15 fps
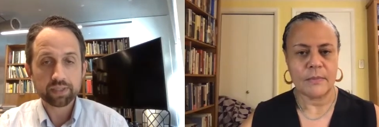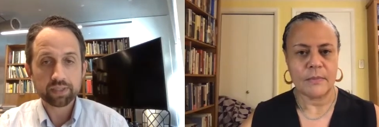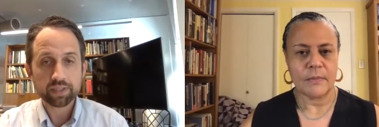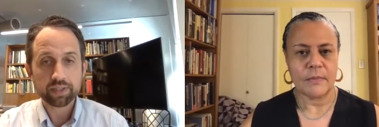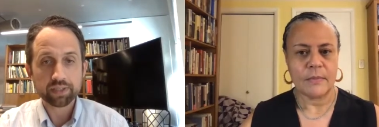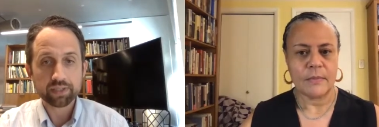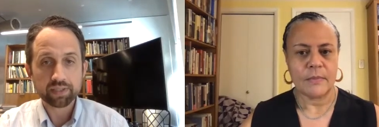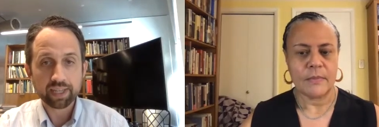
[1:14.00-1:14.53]
Speaker 1: to the
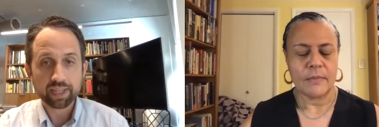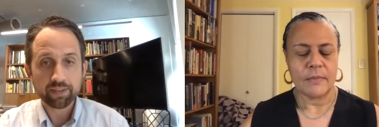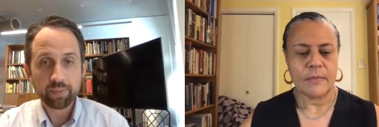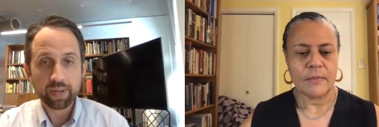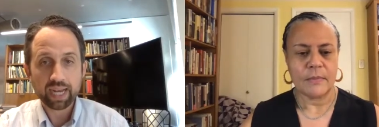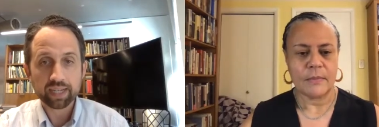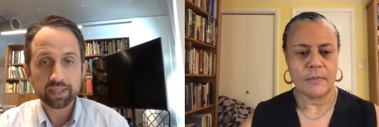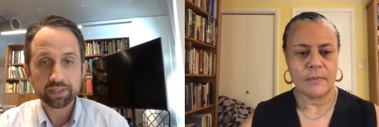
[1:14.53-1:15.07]
Slave
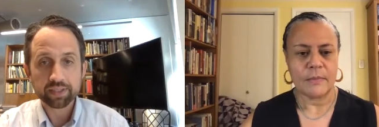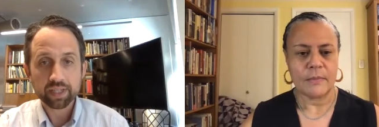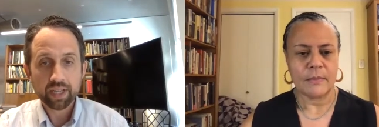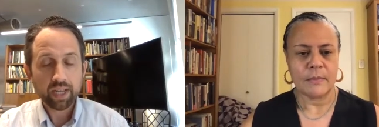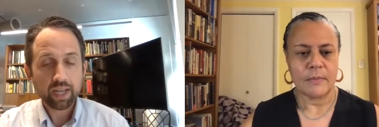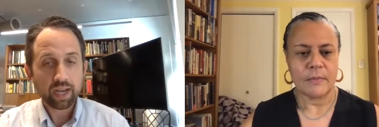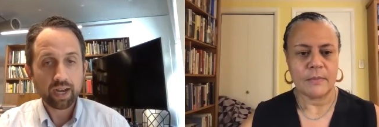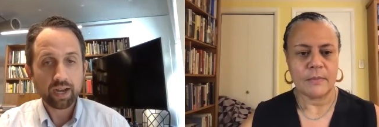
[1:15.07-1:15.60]
Past,
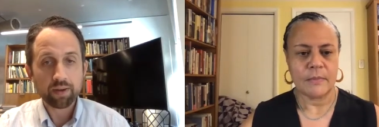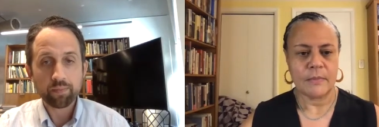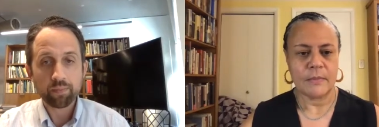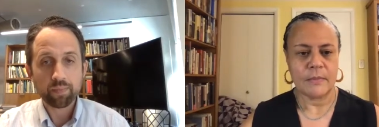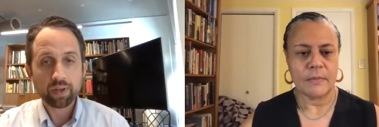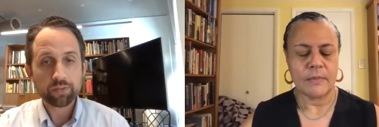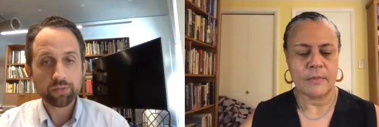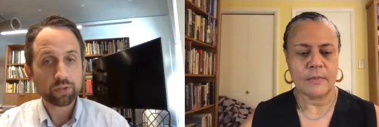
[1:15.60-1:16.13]
um,
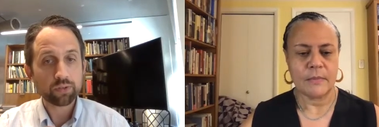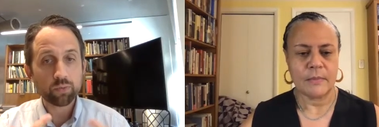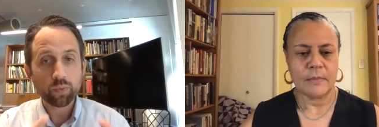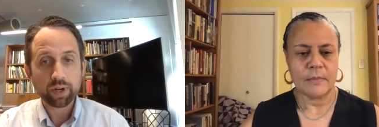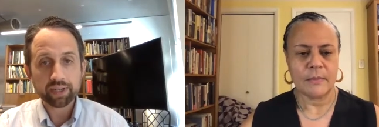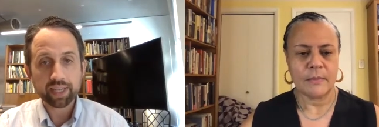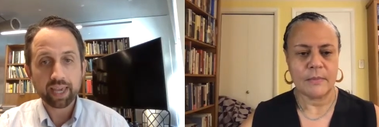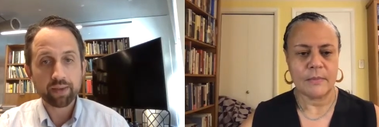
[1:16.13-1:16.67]
sort of where
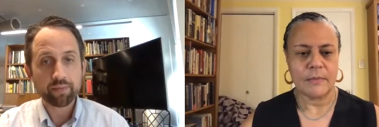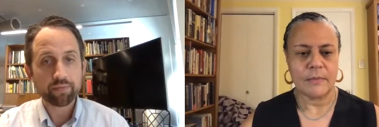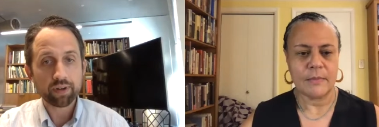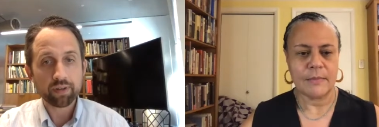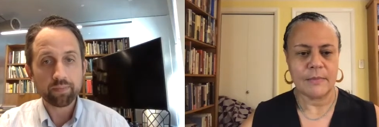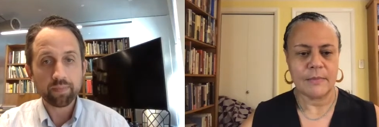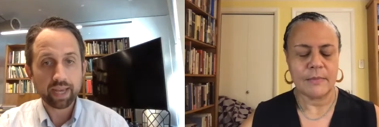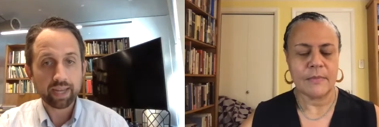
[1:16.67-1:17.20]
it came
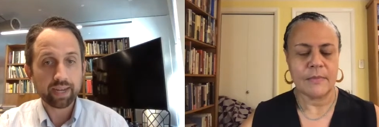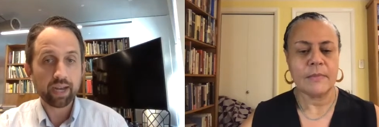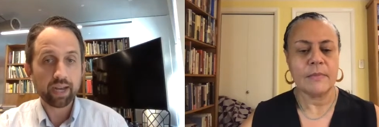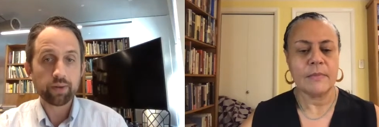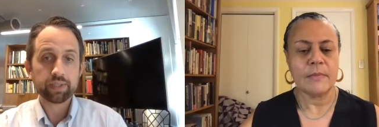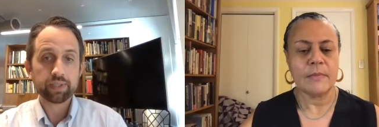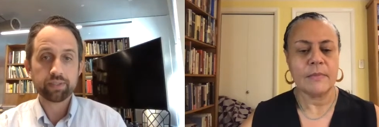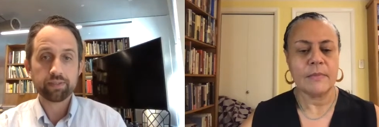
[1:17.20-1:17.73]
from and how
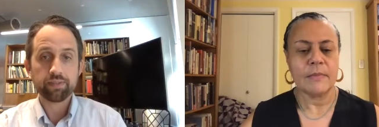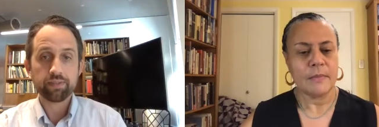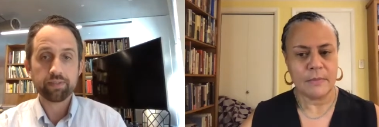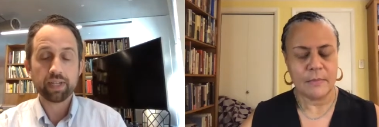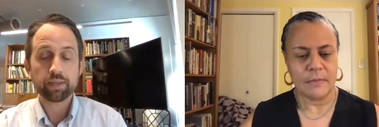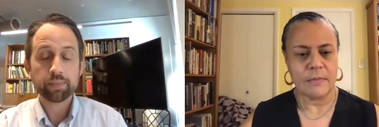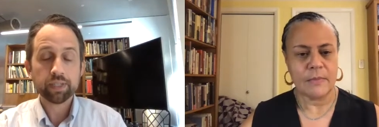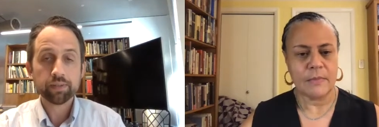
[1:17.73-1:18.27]
it's
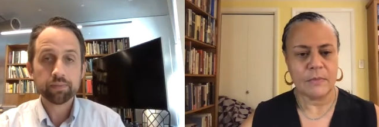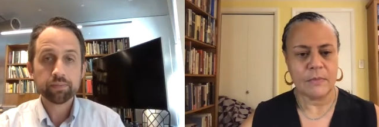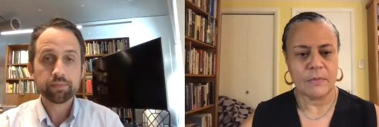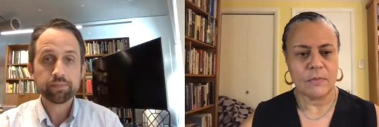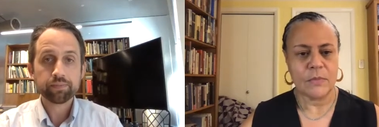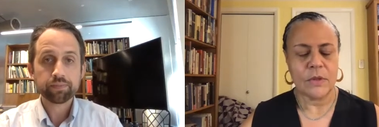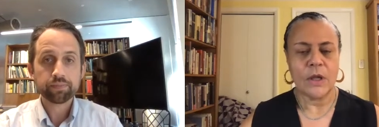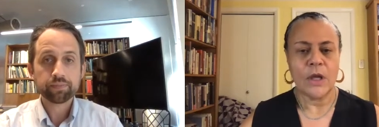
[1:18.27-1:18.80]
developed.
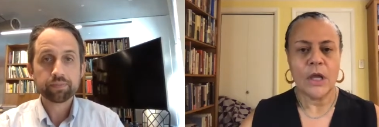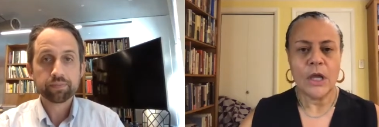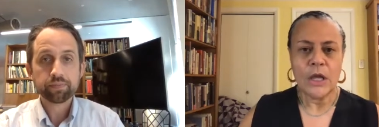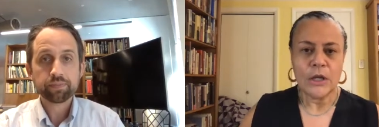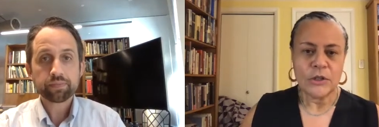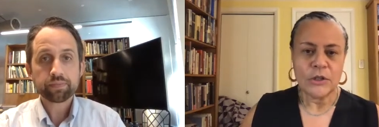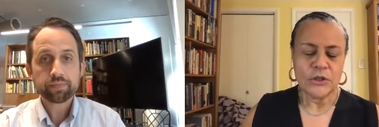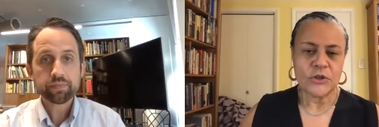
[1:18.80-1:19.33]

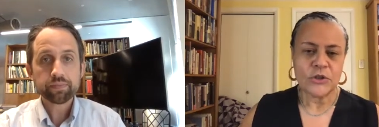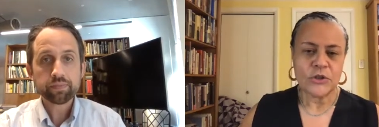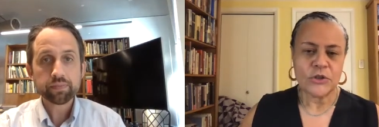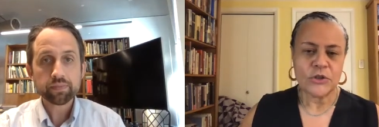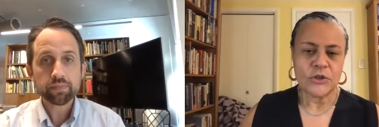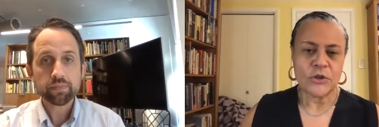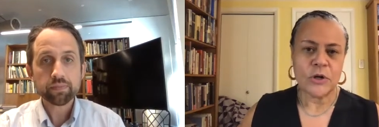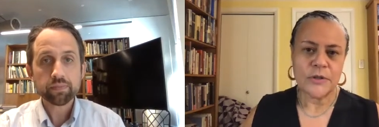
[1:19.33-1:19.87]

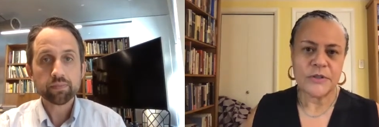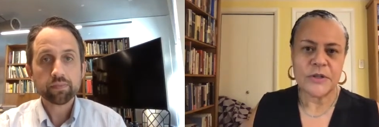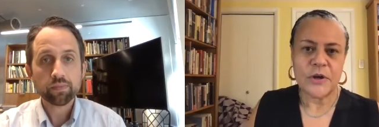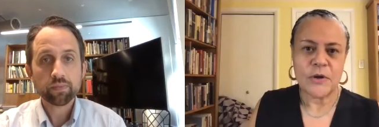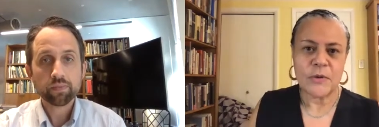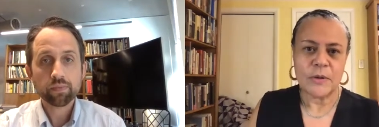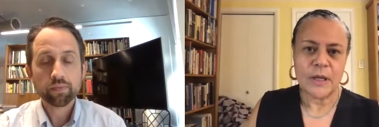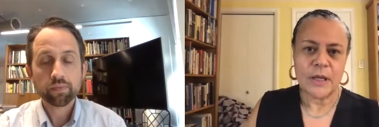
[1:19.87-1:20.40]
Speaker 2: Sure.
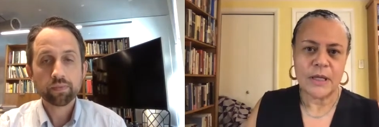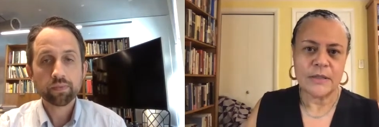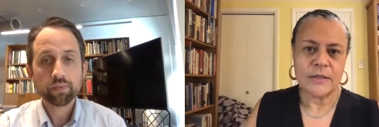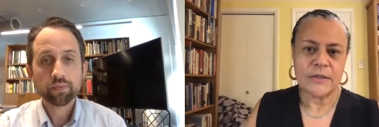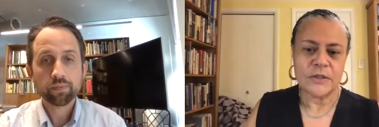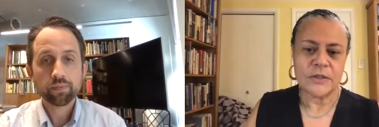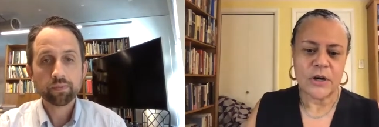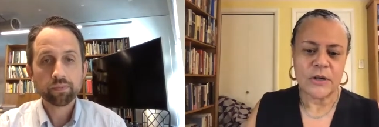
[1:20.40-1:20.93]
So
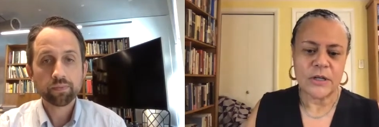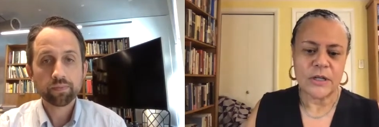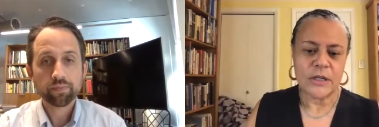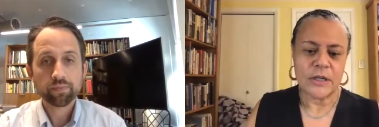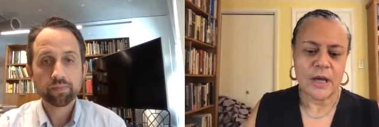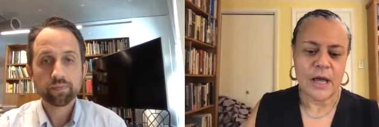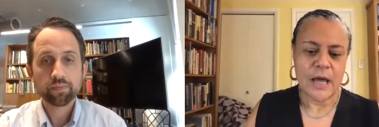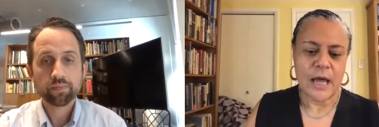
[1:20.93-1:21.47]
it
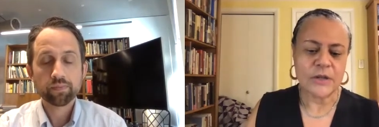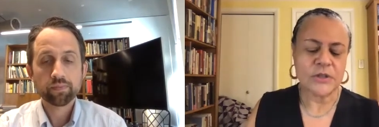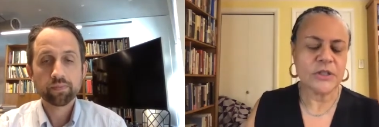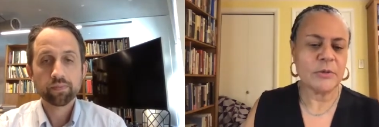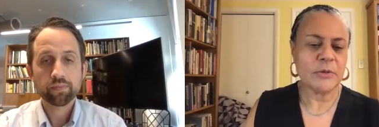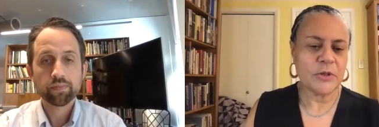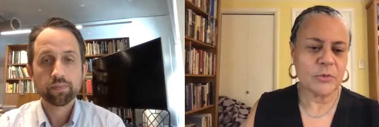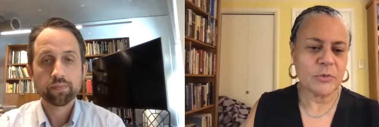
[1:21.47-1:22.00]
started
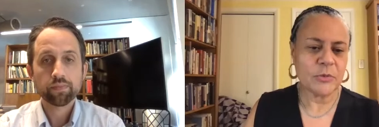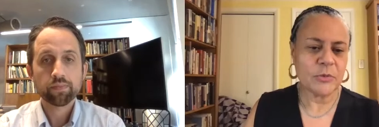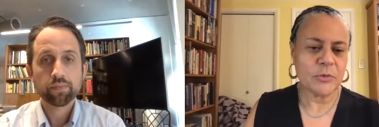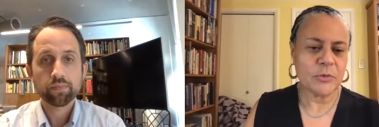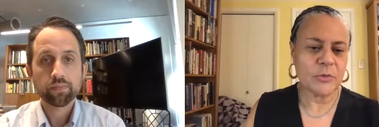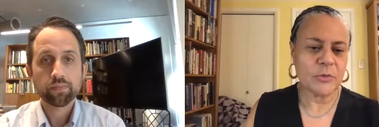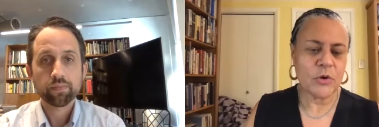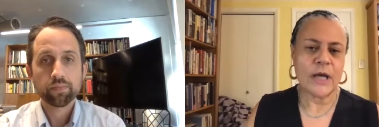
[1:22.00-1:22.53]
actually with a
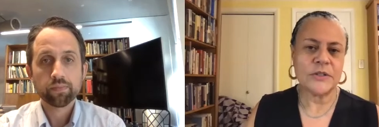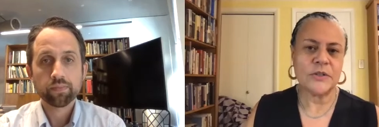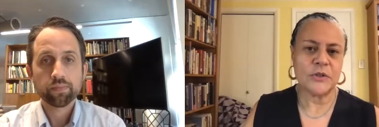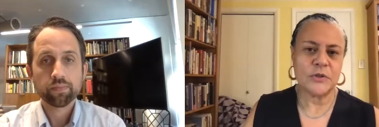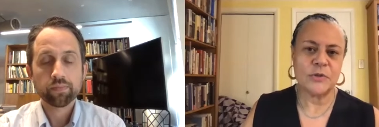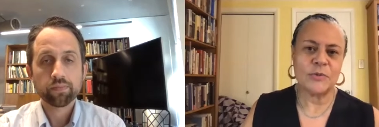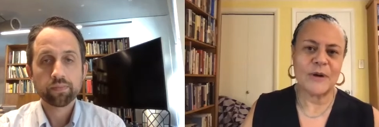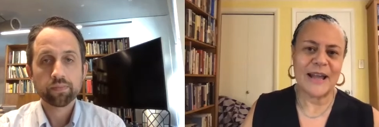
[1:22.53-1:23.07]

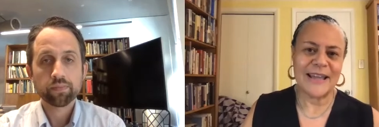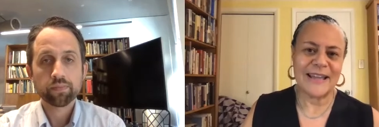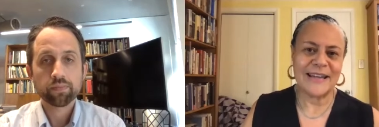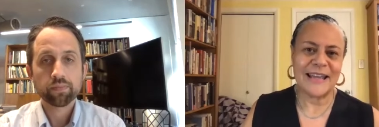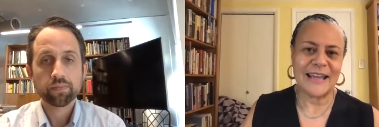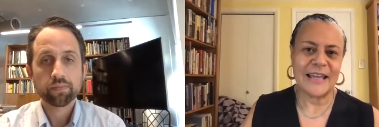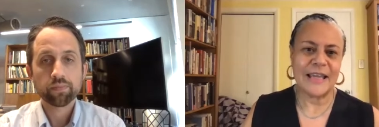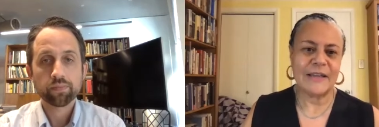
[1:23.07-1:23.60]
request to
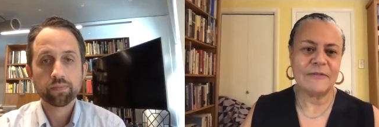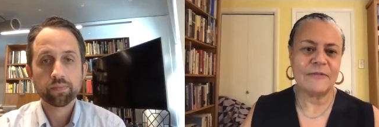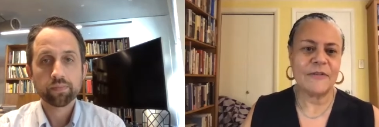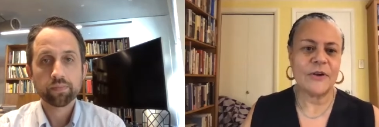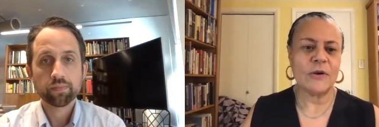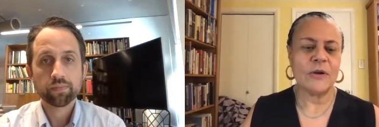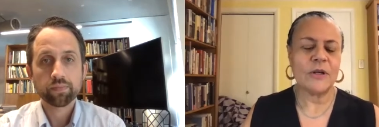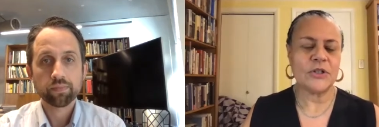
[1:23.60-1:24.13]
write a
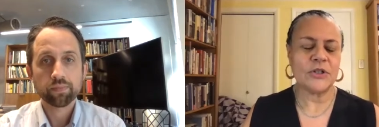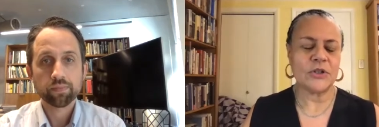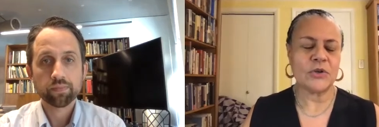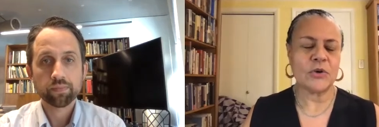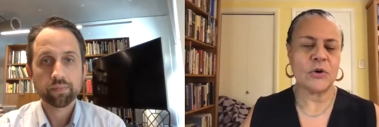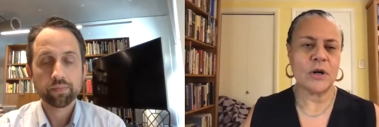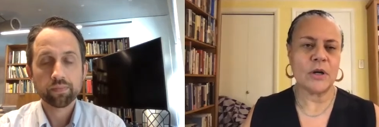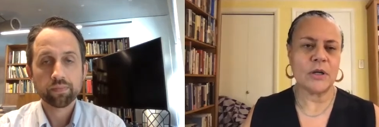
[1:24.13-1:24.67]
very
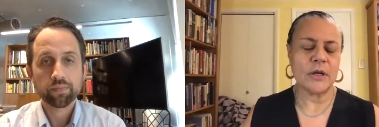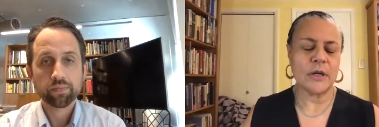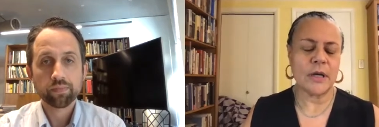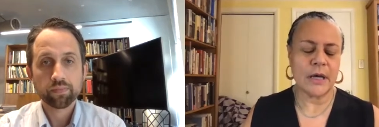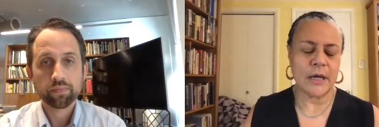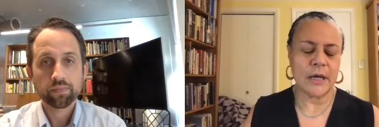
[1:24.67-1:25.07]
short